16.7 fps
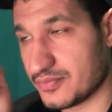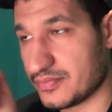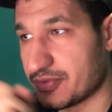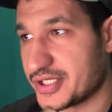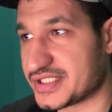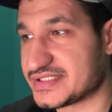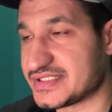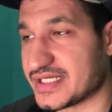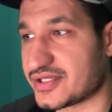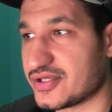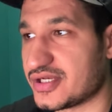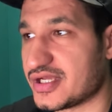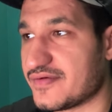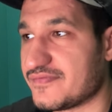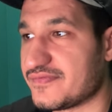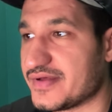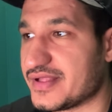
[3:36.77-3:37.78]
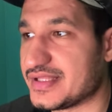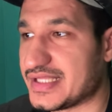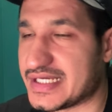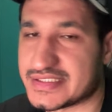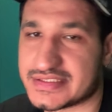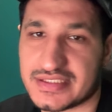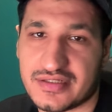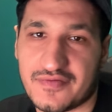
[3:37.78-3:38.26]
Brakes that could have
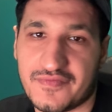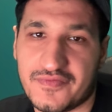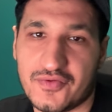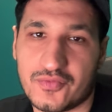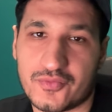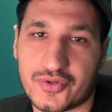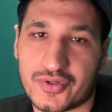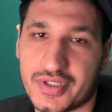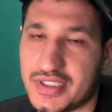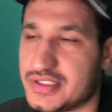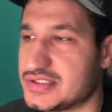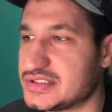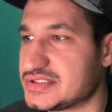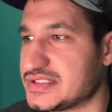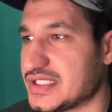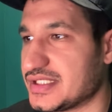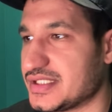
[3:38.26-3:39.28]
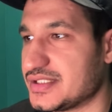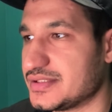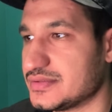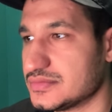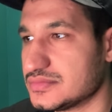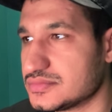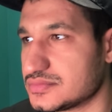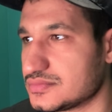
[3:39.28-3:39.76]
lasted a few more years, then
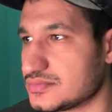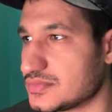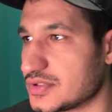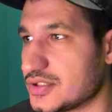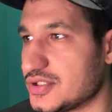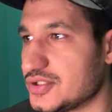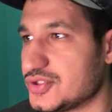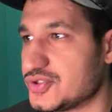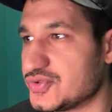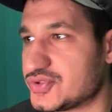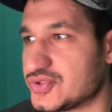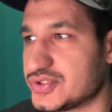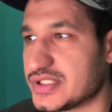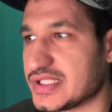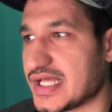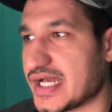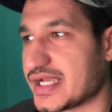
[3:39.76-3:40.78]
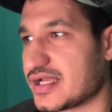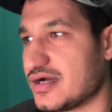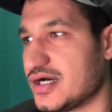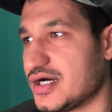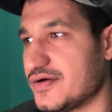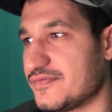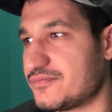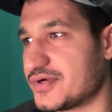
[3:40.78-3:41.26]
due to the lack
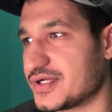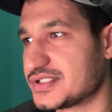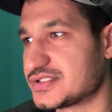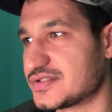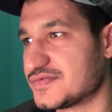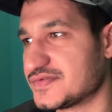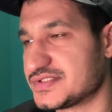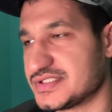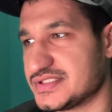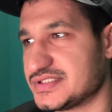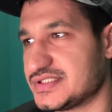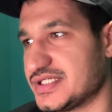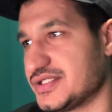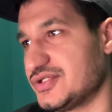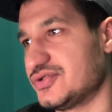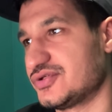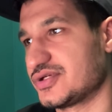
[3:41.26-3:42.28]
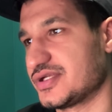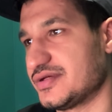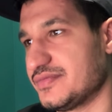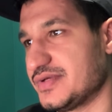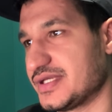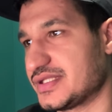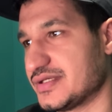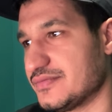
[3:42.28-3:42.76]
of brake services, then you're gonna
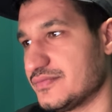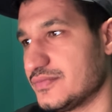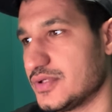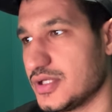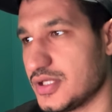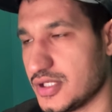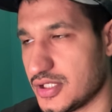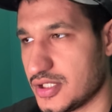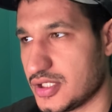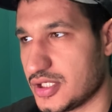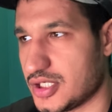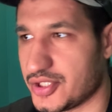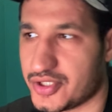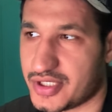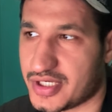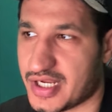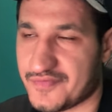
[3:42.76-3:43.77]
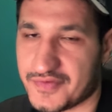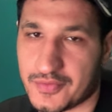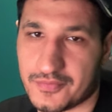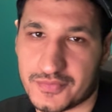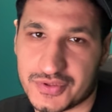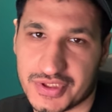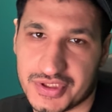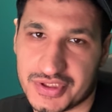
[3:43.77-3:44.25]
have
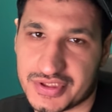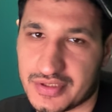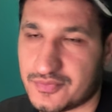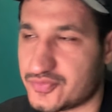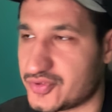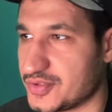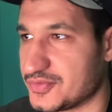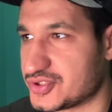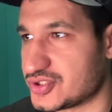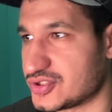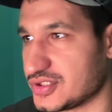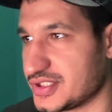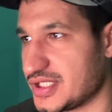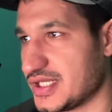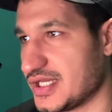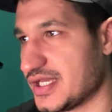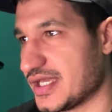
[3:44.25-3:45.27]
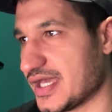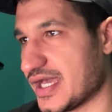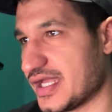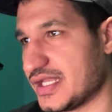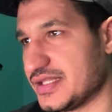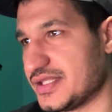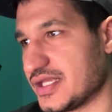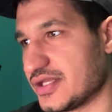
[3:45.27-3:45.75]
to change them prematurely,
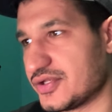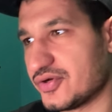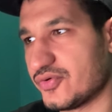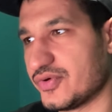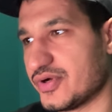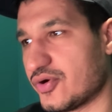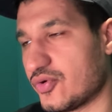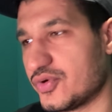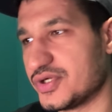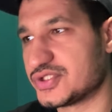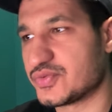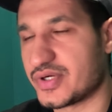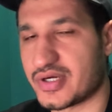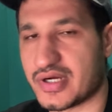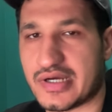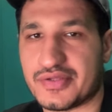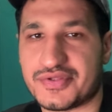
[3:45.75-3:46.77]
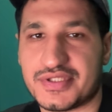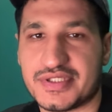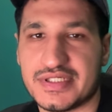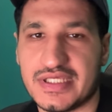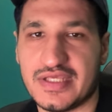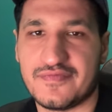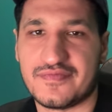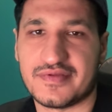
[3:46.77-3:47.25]
and they don't always wear
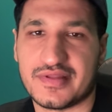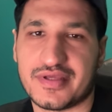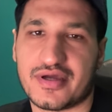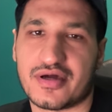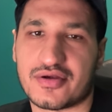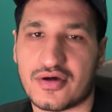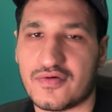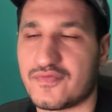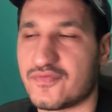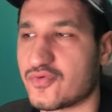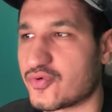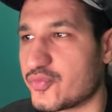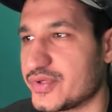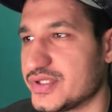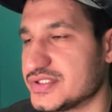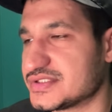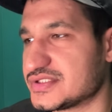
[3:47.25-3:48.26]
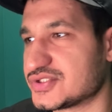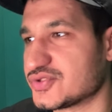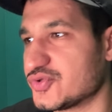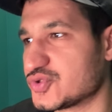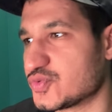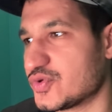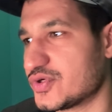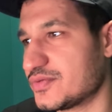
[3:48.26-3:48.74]
out evenly on all 4 wheels. There's
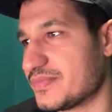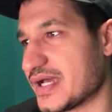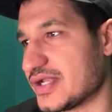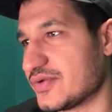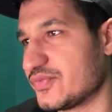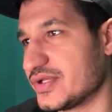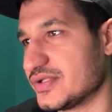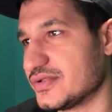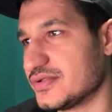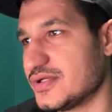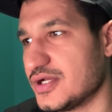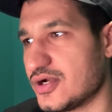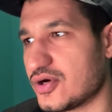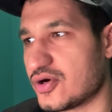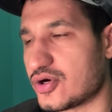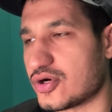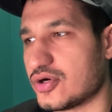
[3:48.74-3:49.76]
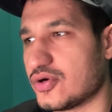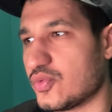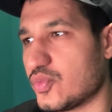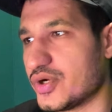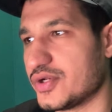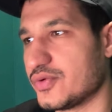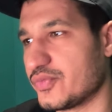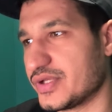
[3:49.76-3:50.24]
always one bad wheel or
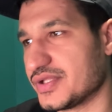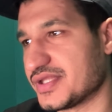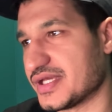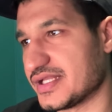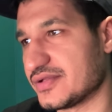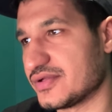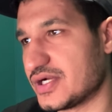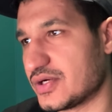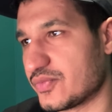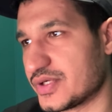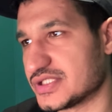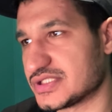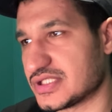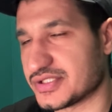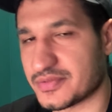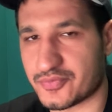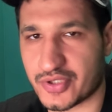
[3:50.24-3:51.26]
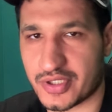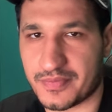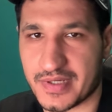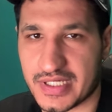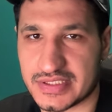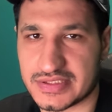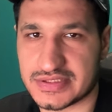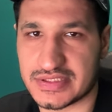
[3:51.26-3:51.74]
one wheel that wears out the brake
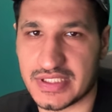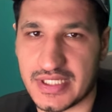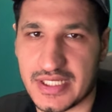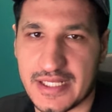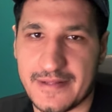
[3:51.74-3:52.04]
pads